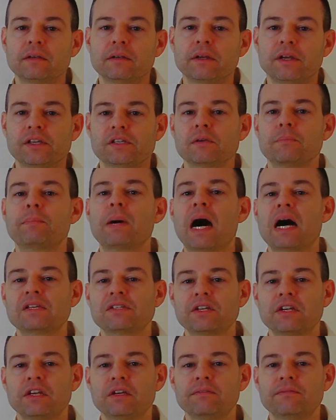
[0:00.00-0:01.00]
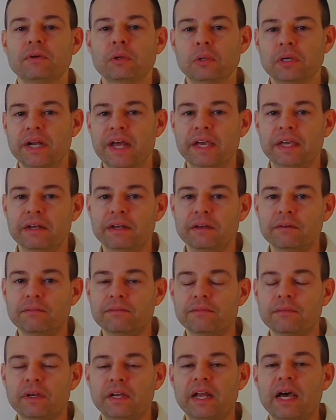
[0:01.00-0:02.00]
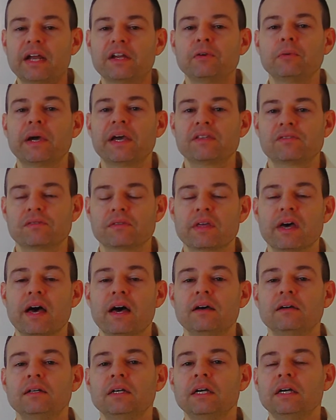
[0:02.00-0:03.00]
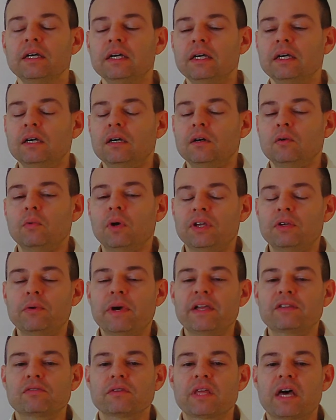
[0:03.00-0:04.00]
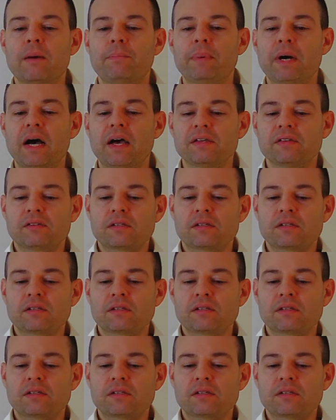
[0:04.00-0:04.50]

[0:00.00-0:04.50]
Is it positive or negative? And how do you answer that? Well, you answer that by